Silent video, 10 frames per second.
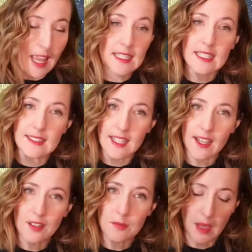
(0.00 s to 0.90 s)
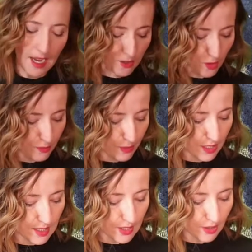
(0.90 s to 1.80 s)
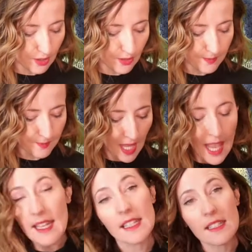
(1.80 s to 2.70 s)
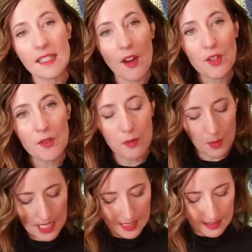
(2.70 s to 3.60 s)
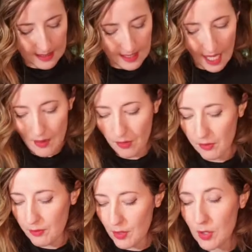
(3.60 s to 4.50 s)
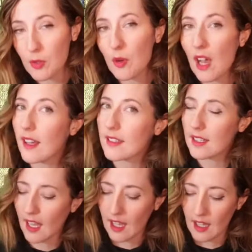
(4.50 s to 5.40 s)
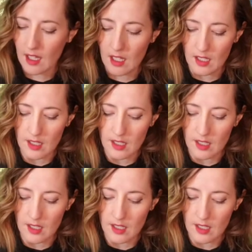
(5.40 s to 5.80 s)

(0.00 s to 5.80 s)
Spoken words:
And he sailed back over a year, and in and out of weeks, and through a day.